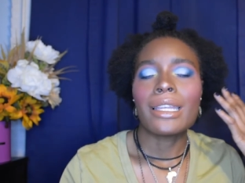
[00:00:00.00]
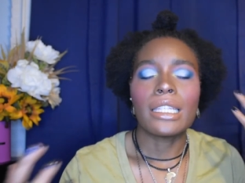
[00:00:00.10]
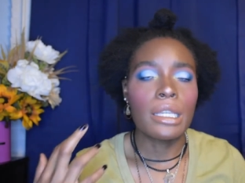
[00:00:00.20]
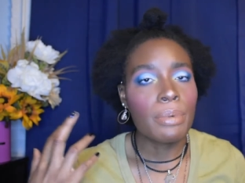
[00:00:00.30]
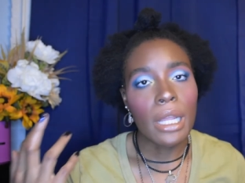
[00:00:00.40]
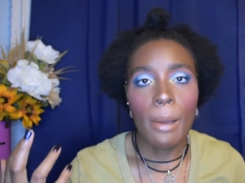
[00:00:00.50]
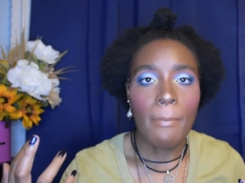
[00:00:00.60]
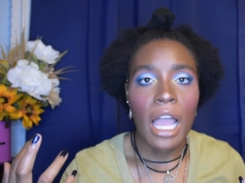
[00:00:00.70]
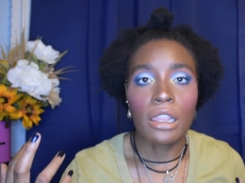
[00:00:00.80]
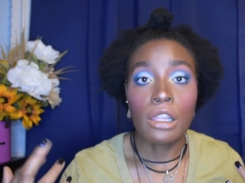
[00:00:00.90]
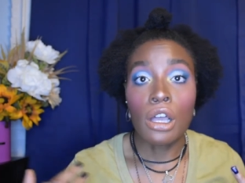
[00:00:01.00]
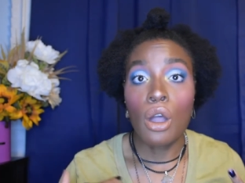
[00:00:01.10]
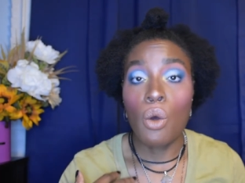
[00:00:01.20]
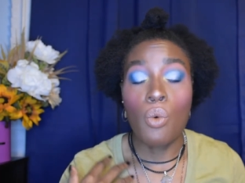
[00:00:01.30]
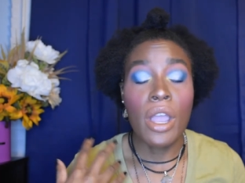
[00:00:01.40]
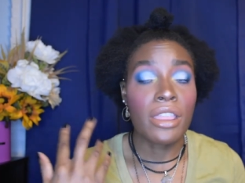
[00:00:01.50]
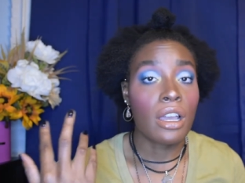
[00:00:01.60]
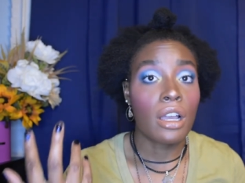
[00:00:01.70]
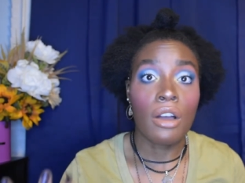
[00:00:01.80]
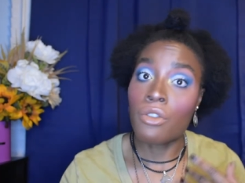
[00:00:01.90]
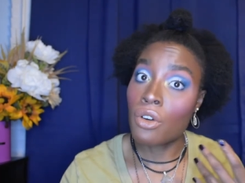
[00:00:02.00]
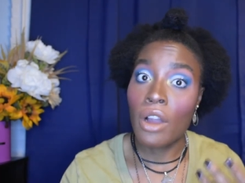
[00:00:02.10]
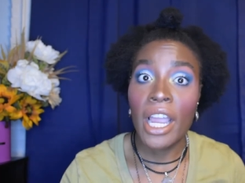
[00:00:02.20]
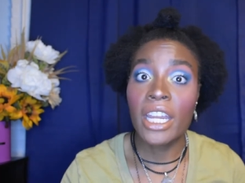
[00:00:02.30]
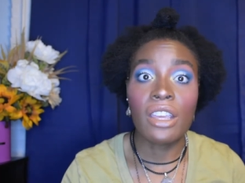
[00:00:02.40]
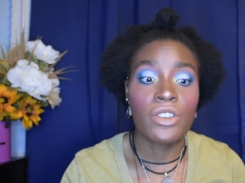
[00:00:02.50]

deepen up my look with a variety